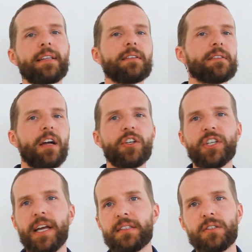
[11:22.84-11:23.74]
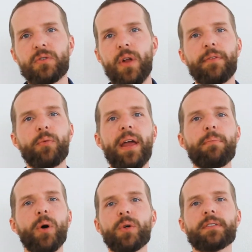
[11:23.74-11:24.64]
and sunshines and
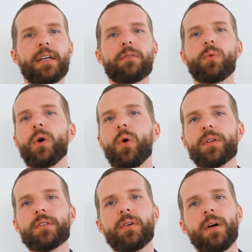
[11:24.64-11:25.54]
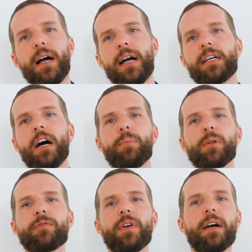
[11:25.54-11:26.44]
rainbows. There were also a couple
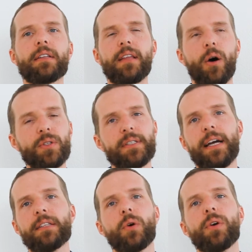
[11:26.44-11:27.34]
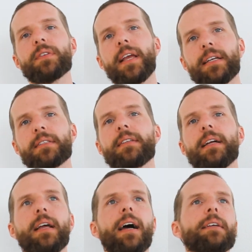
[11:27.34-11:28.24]
of downsides or things
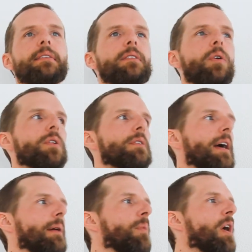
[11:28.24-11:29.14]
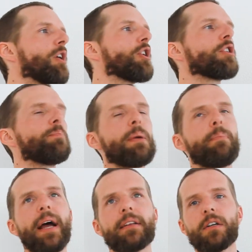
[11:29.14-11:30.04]
that I thought could be
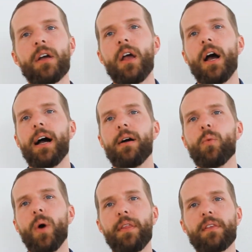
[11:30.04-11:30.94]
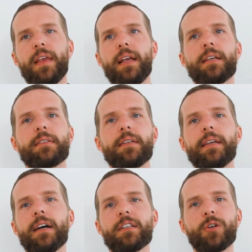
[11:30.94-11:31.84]
better. One thing is
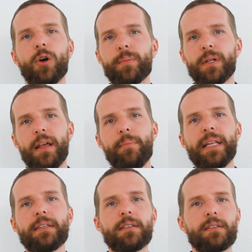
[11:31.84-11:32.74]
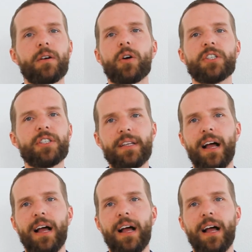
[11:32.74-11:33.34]
the thermal emittance, or just